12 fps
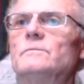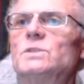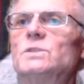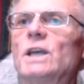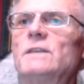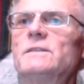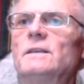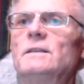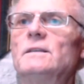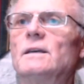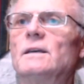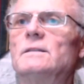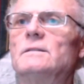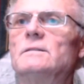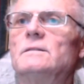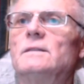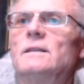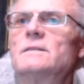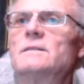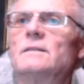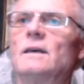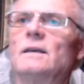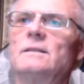chasing this